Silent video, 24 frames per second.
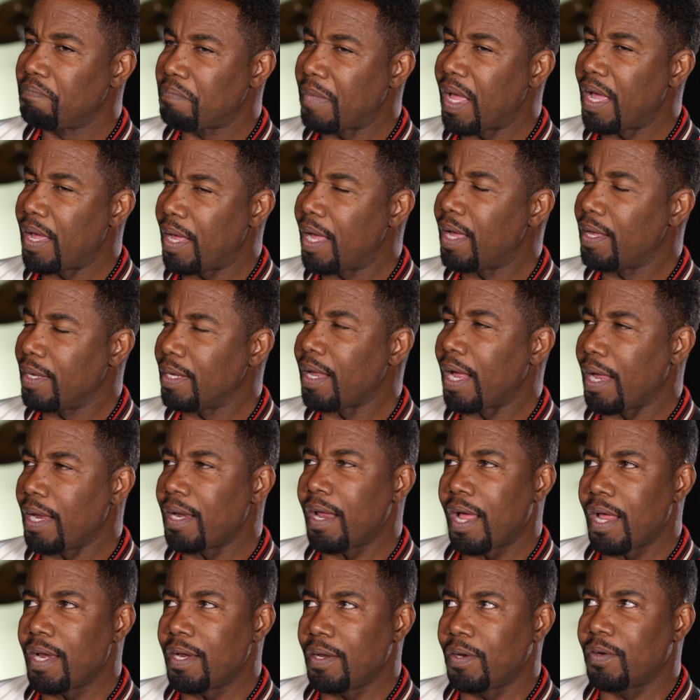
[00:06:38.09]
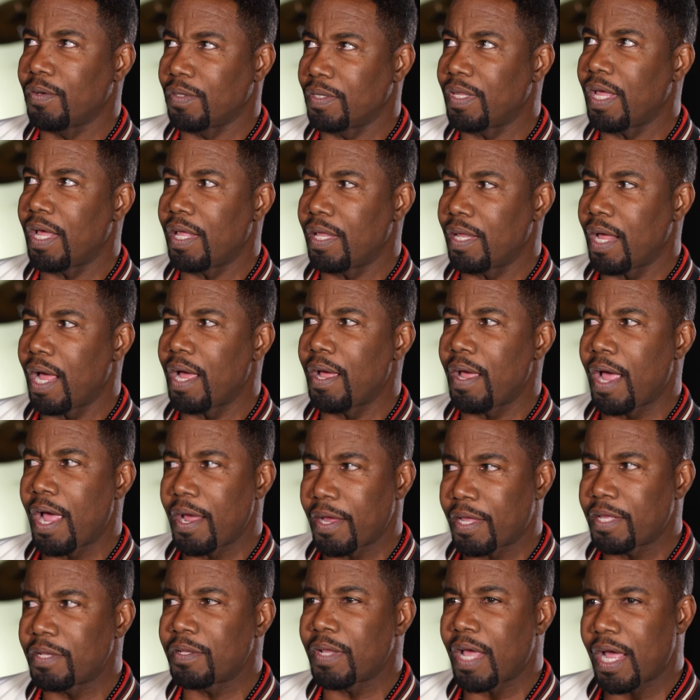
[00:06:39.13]
I, I, I know that I, I
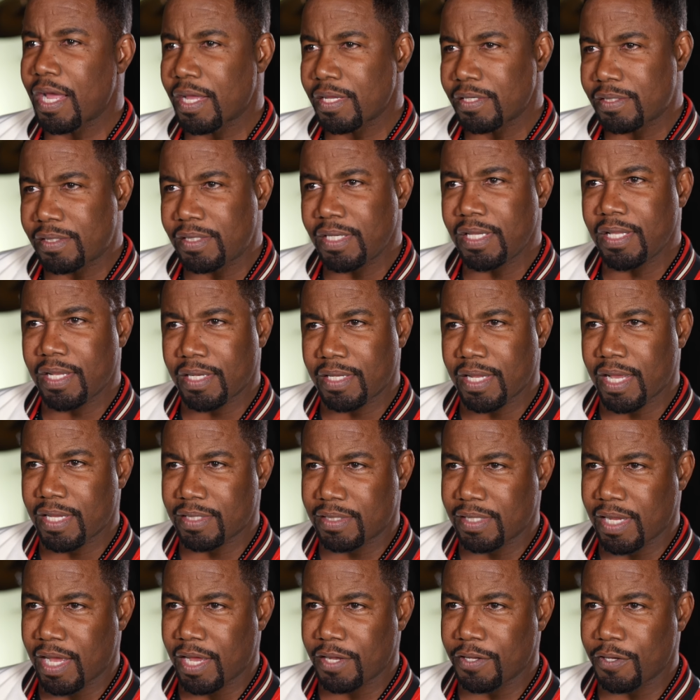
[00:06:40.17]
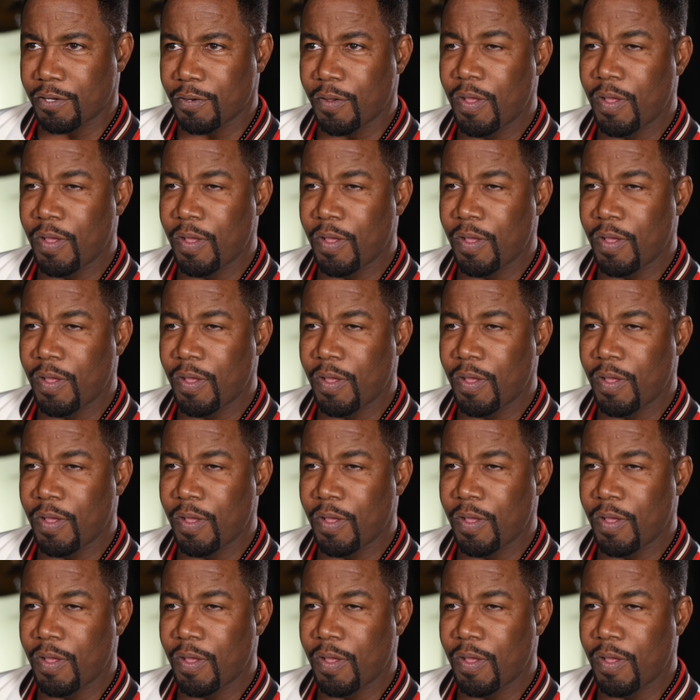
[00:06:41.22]
could I could see that that's not you.